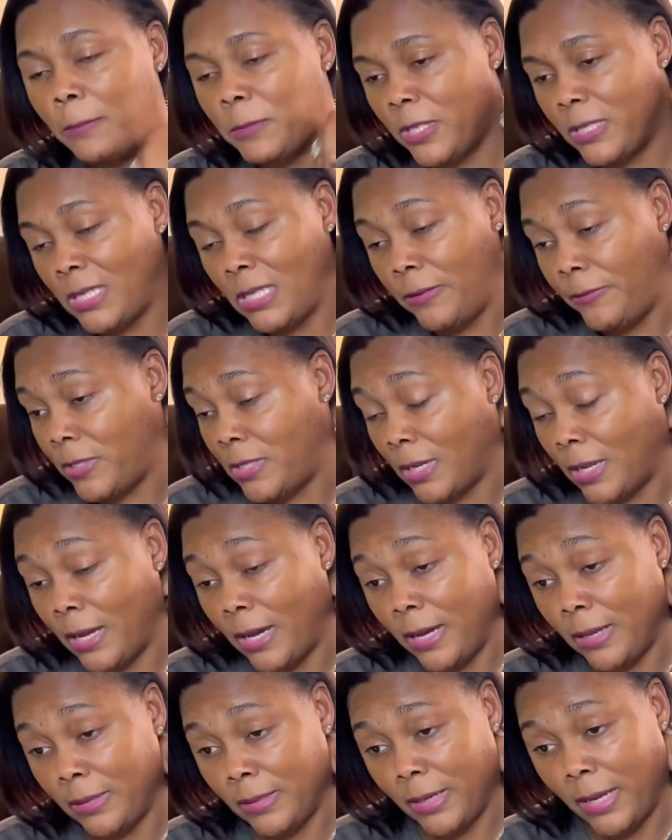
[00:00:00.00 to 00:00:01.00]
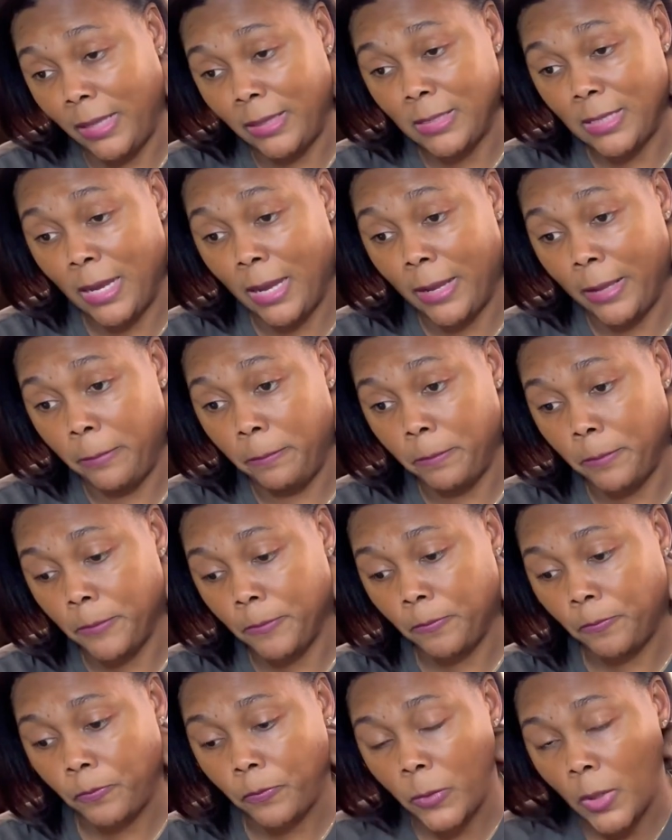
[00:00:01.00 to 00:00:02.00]
just leave it to God and time,
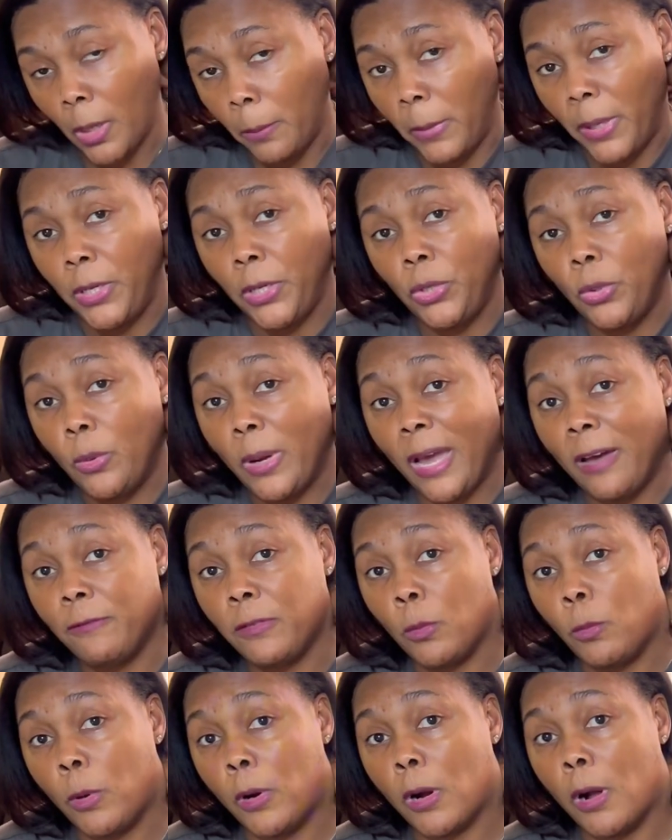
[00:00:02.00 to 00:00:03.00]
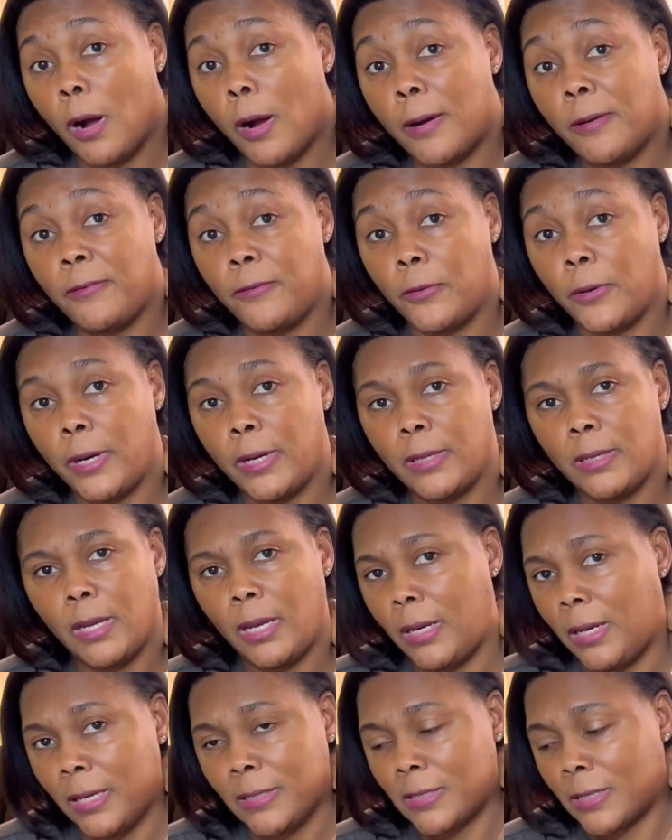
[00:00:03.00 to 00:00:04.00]
but you do have to work hard for it.
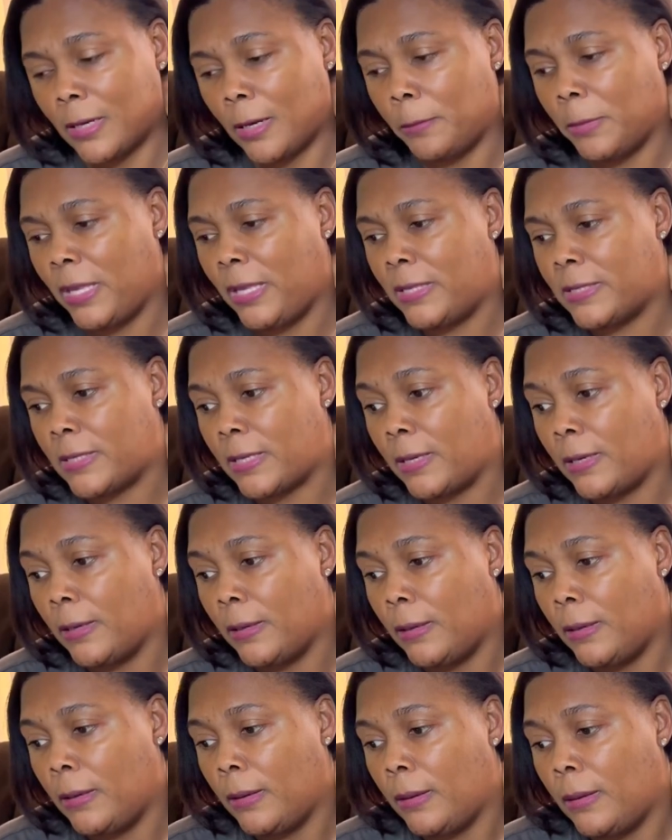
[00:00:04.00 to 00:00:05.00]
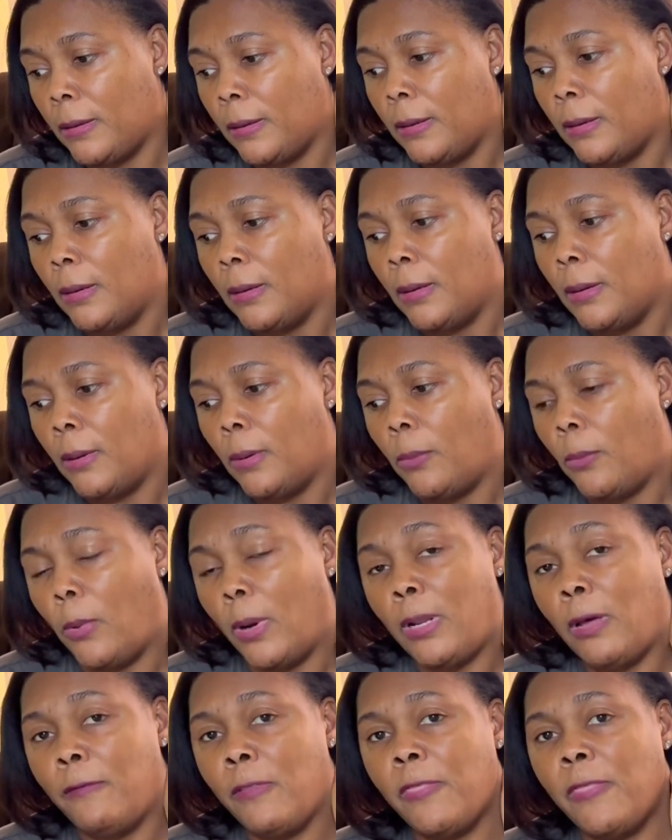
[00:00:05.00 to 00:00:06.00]
It doesn't come easy. One
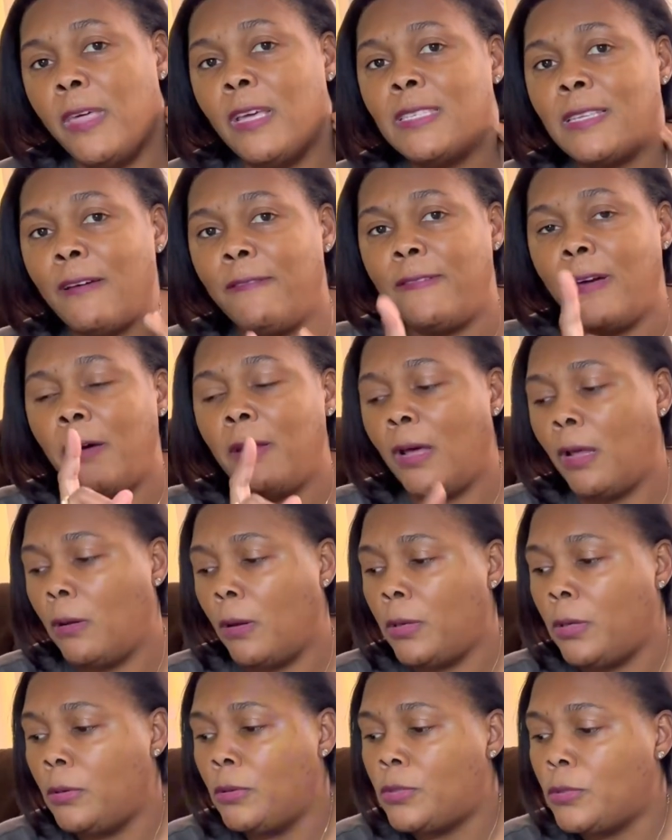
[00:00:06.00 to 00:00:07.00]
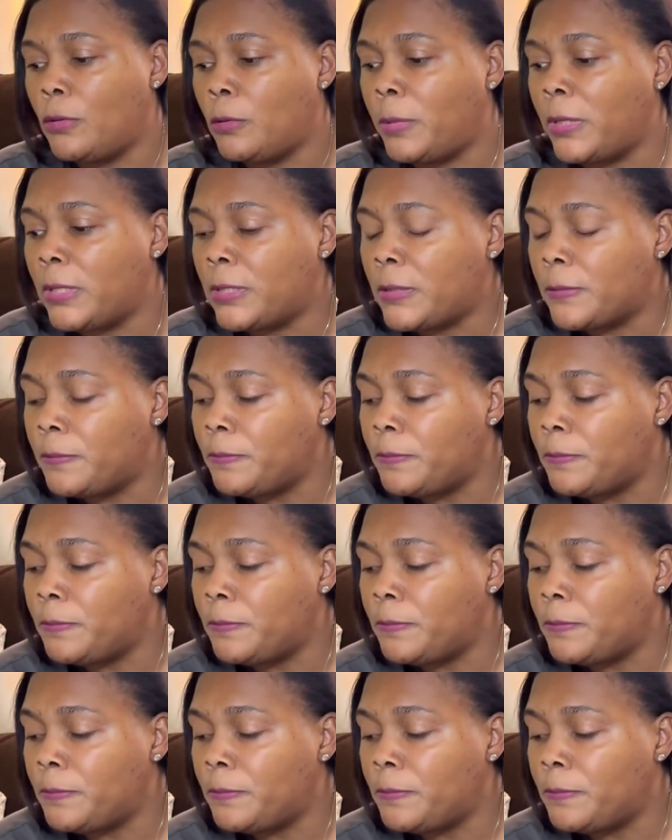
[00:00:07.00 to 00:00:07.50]
of the things I found out on YouTube is